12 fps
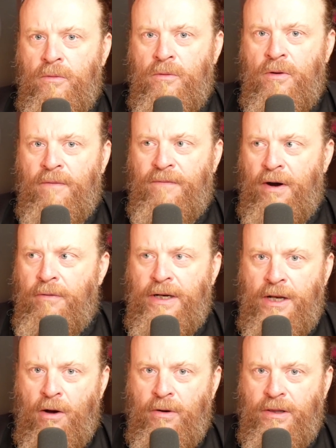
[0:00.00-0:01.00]
the very
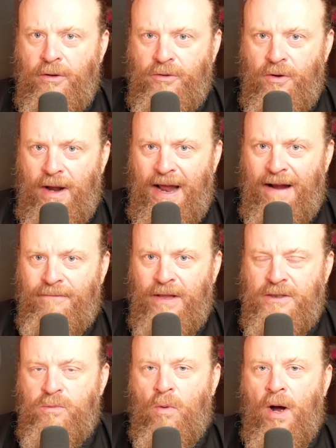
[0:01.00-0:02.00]
knowing that you have.
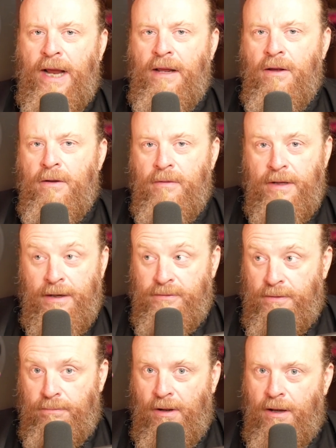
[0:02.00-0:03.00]
That's why, here's
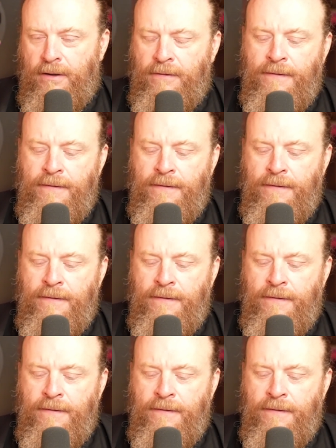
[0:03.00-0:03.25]
a plug.